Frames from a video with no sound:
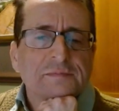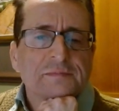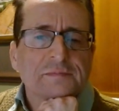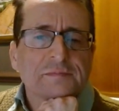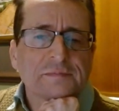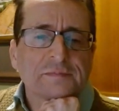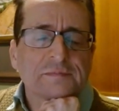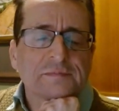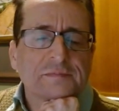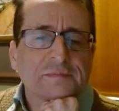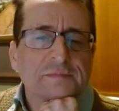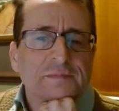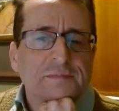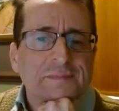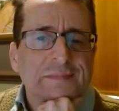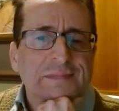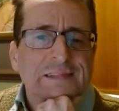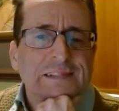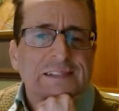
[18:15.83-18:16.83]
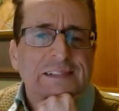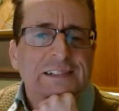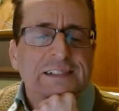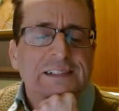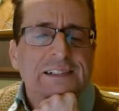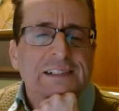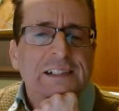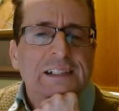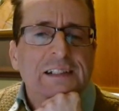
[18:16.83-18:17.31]

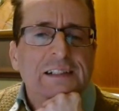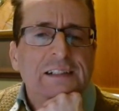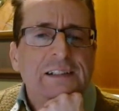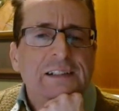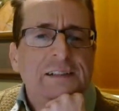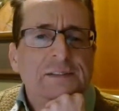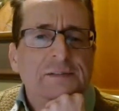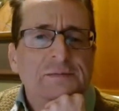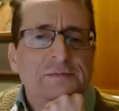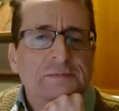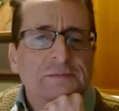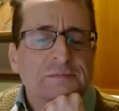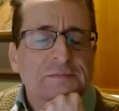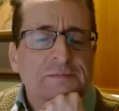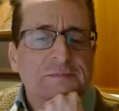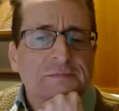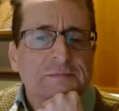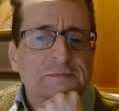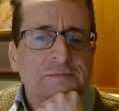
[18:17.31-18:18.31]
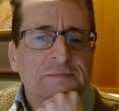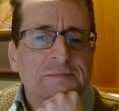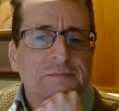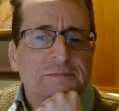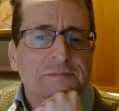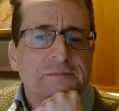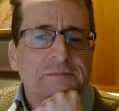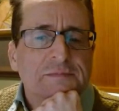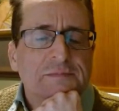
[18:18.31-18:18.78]

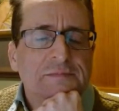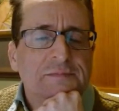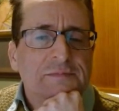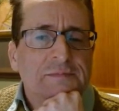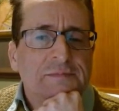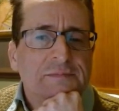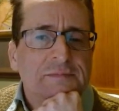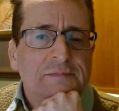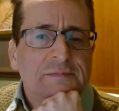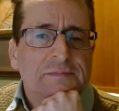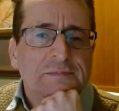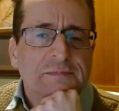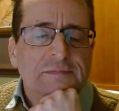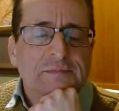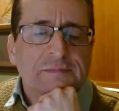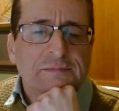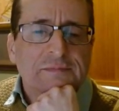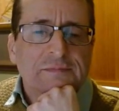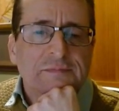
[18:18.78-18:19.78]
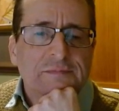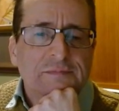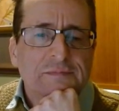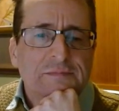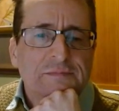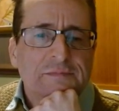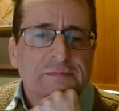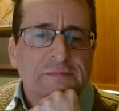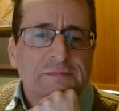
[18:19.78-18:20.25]
(silent)